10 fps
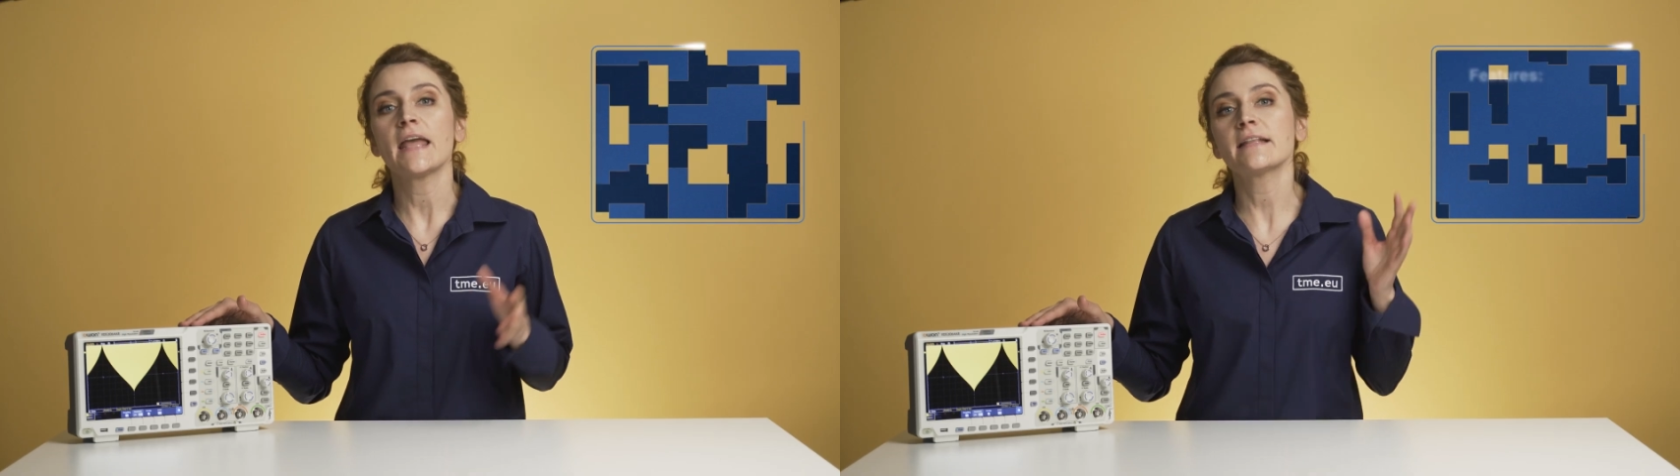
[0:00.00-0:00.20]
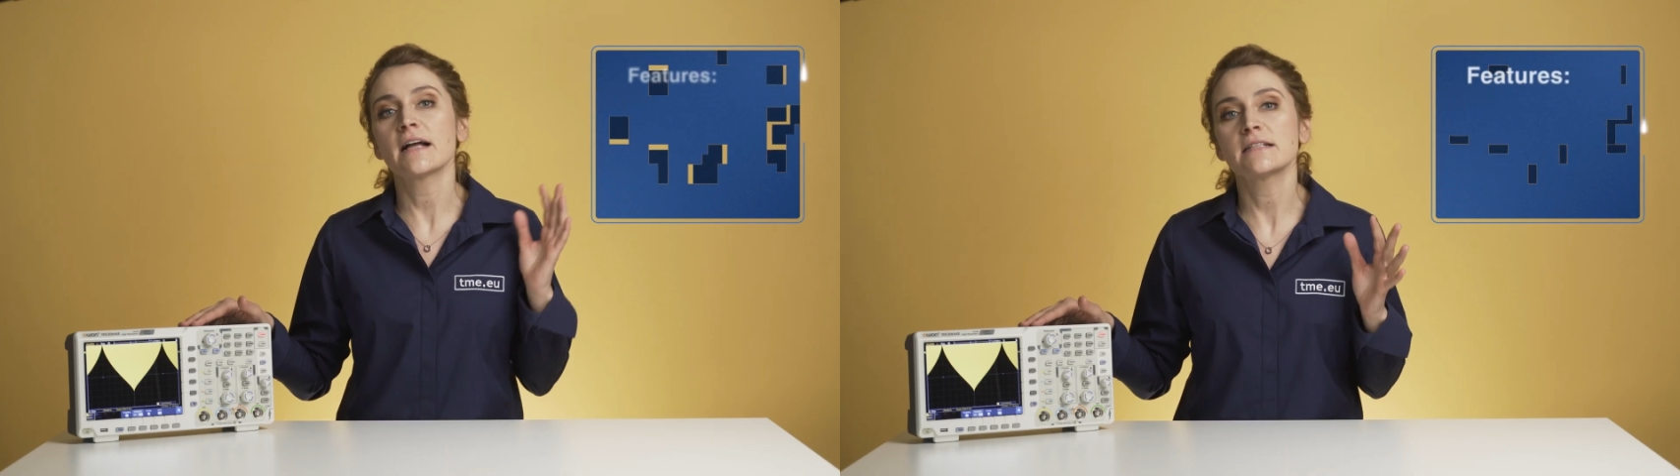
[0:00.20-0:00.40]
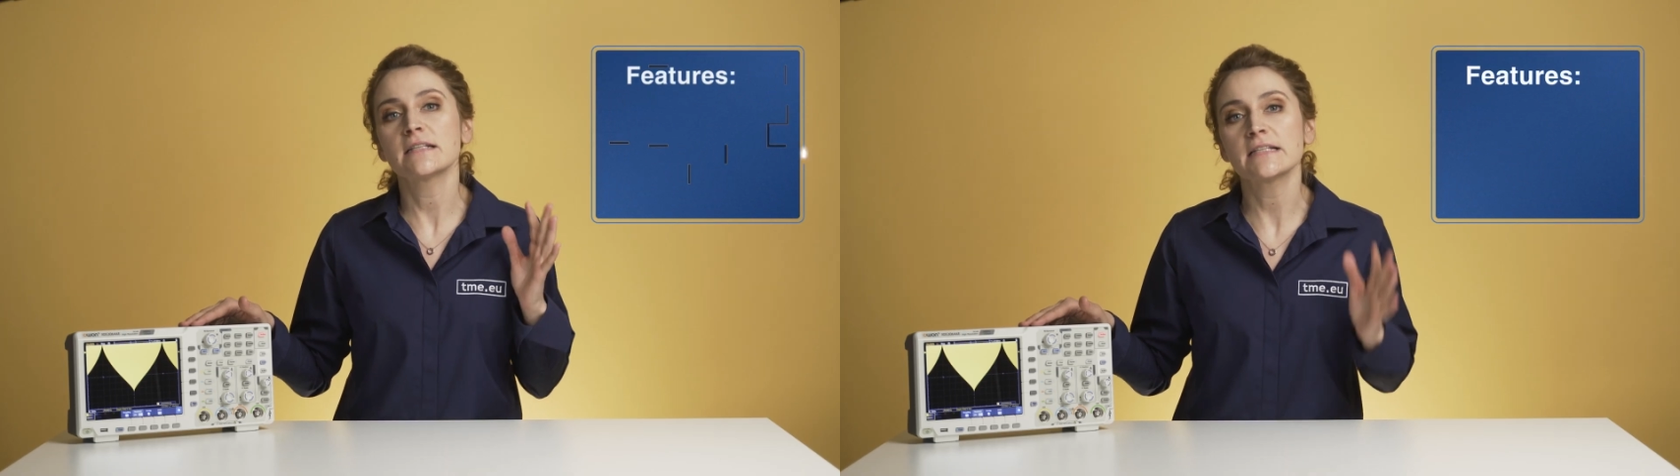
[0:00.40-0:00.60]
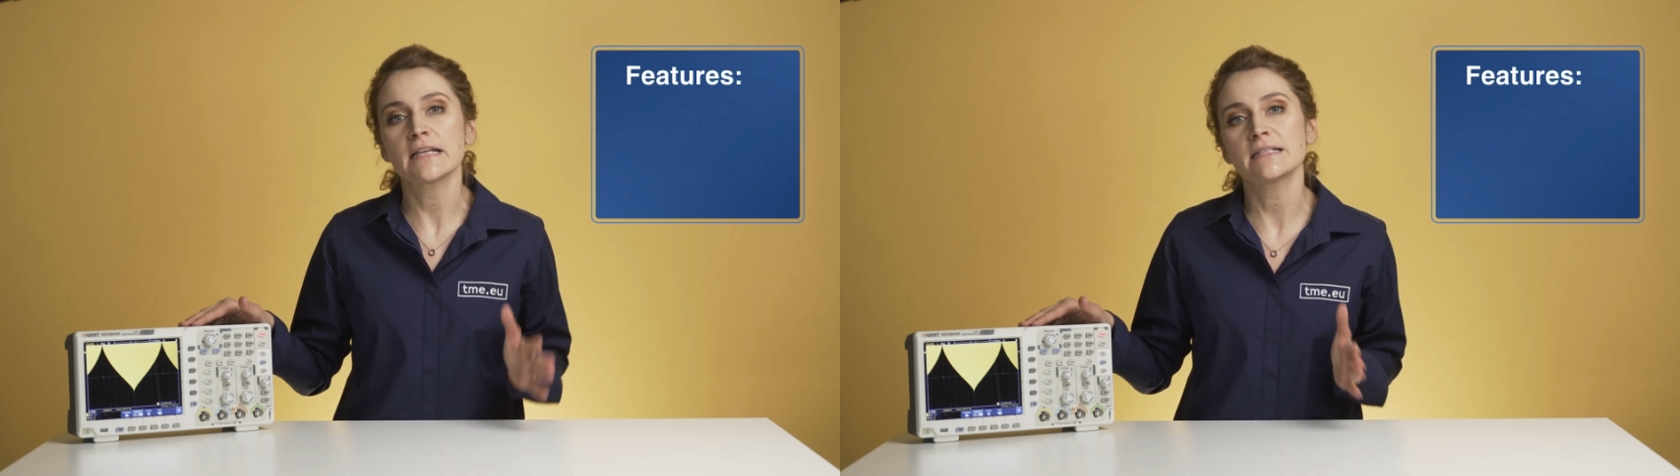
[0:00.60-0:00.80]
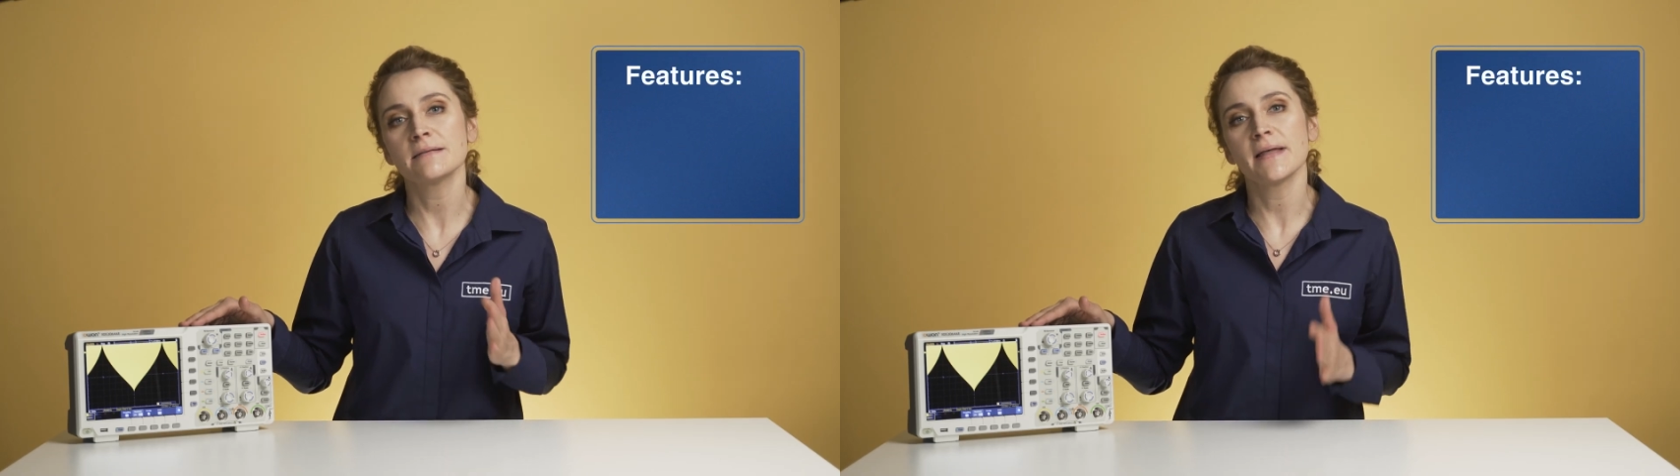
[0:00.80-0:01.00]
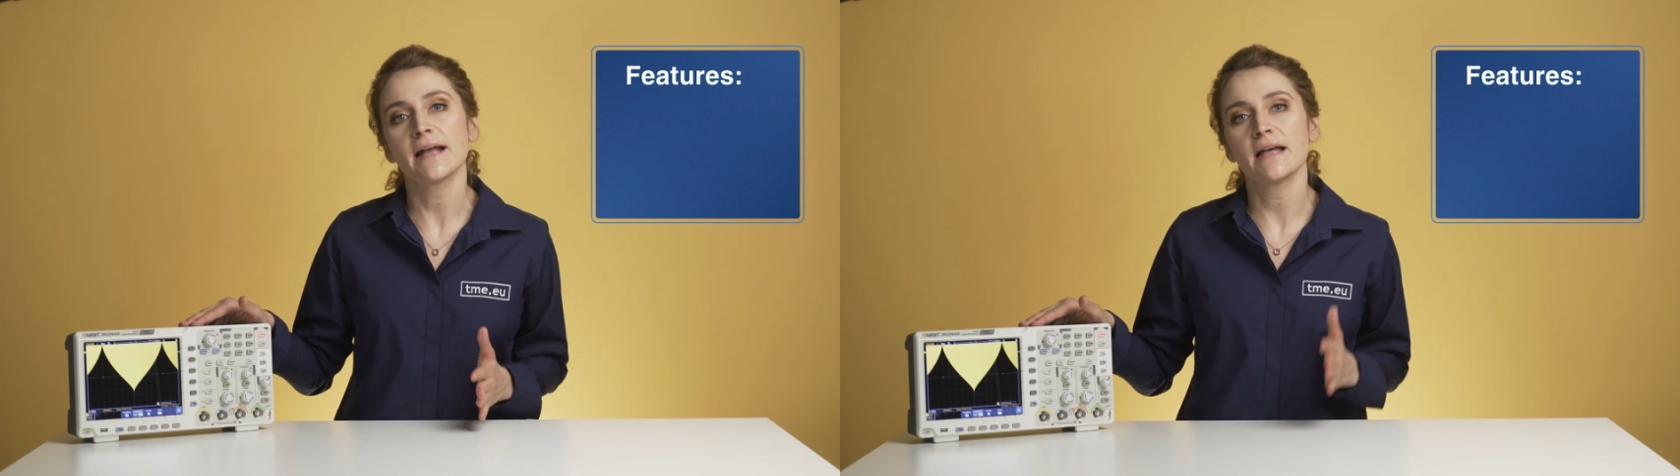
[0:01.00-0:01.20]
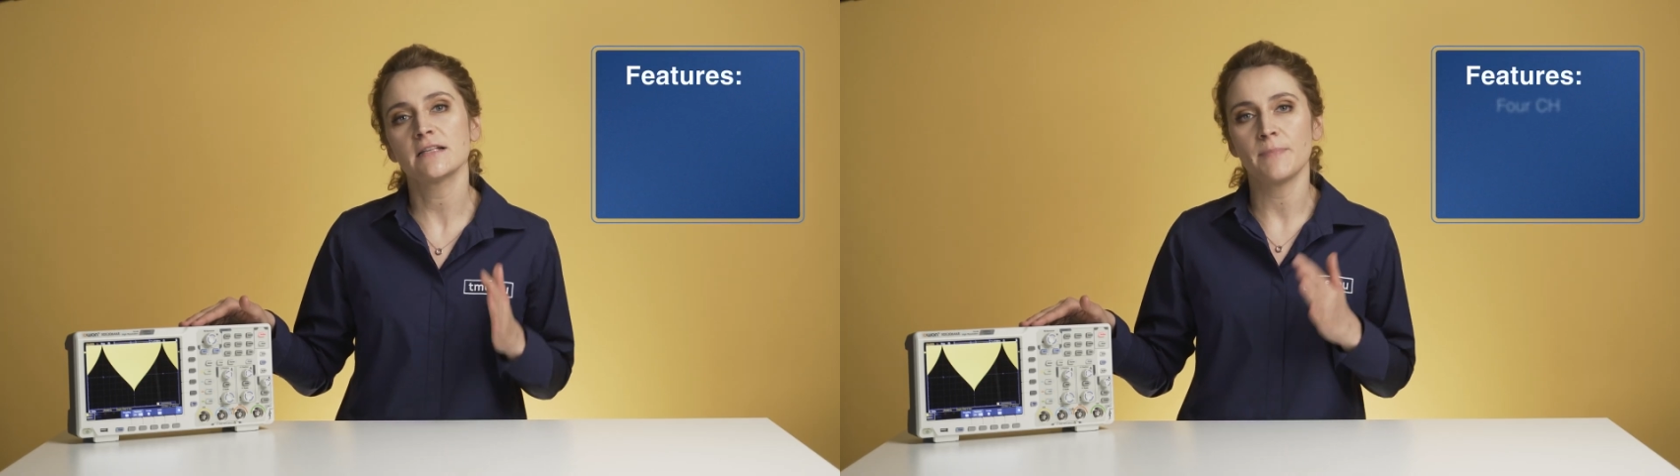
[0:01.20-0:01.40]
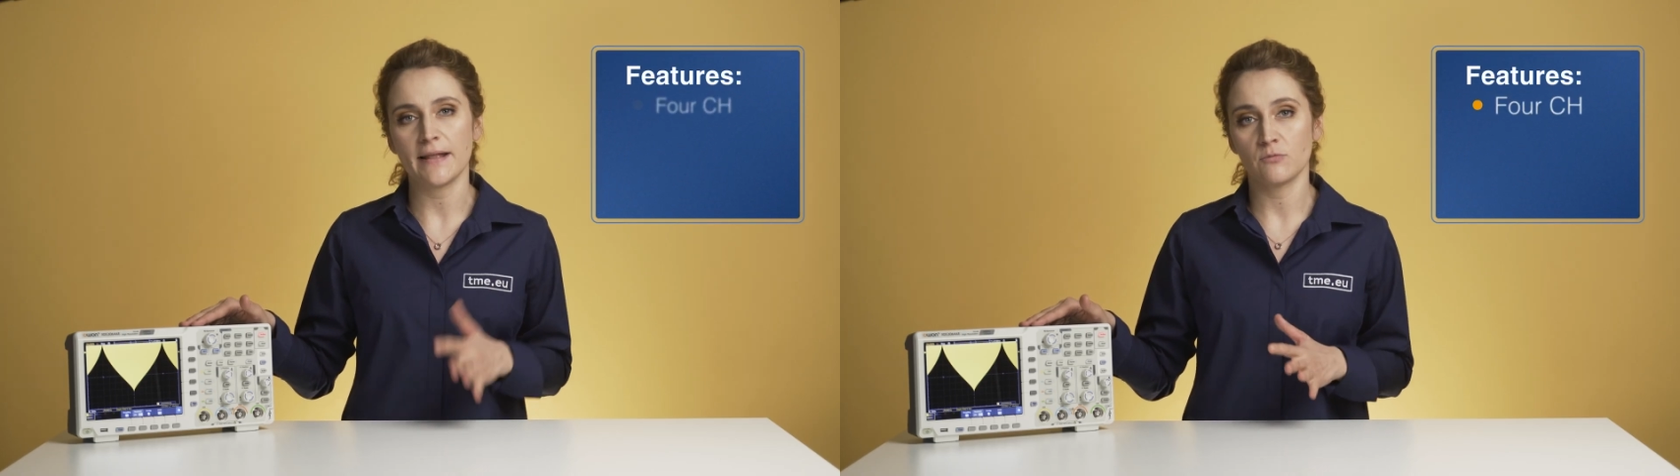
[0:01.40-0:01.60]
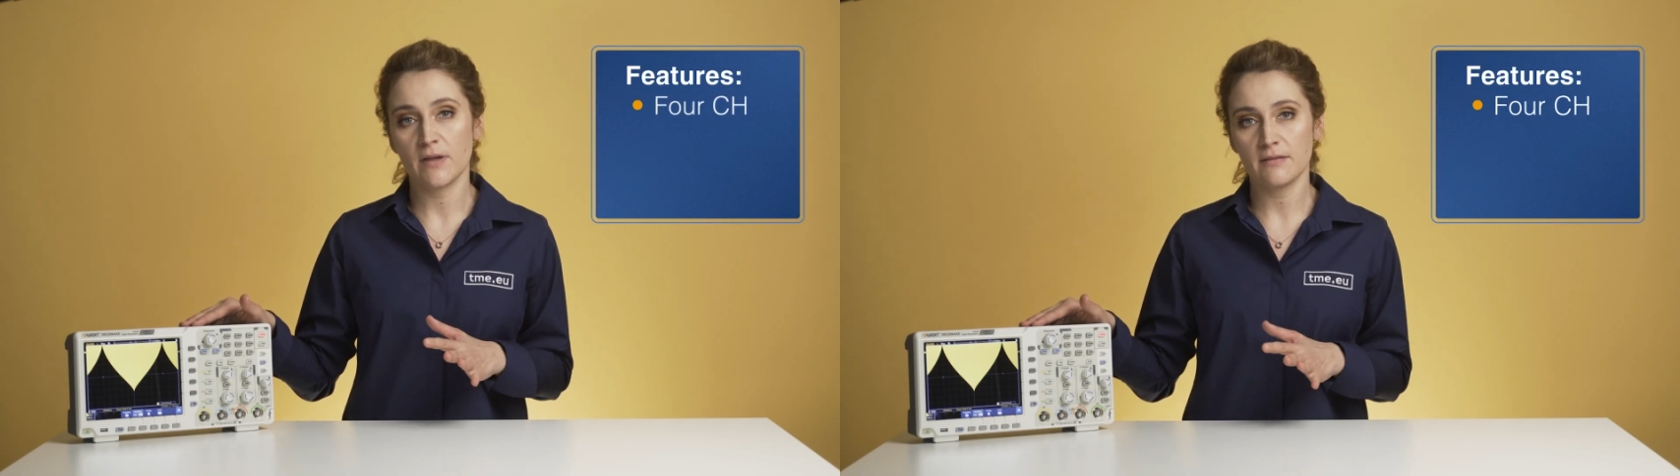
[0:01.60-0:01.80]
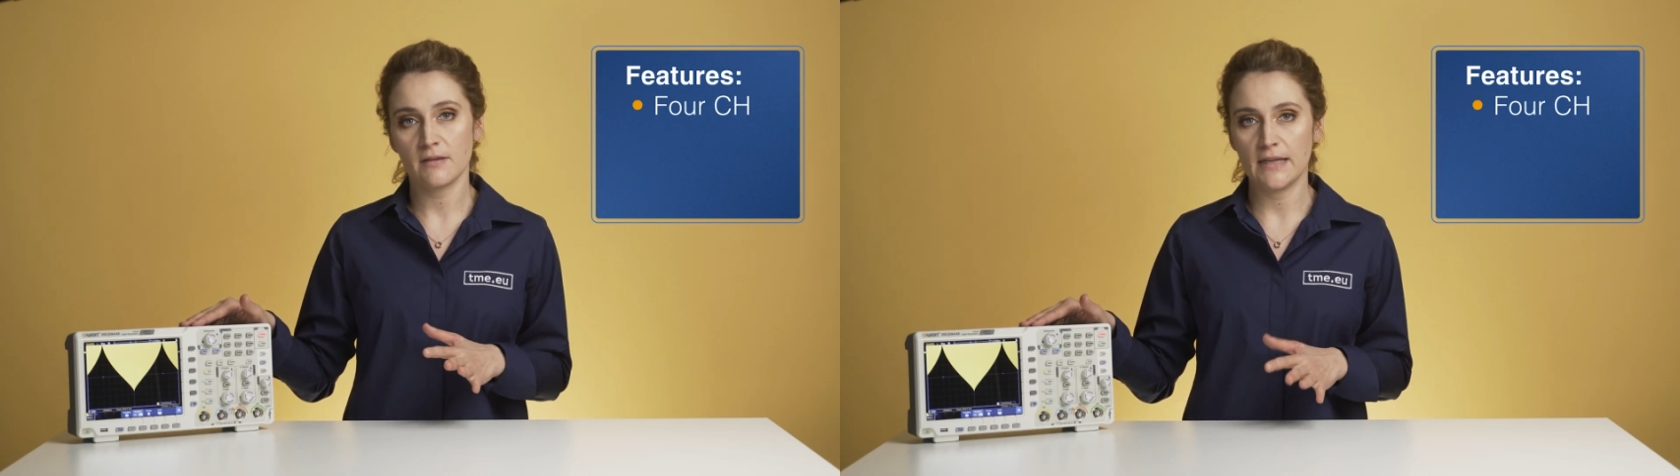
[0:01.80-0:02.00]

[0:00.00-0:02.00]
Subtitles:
It has a 60 MHz bandwidth,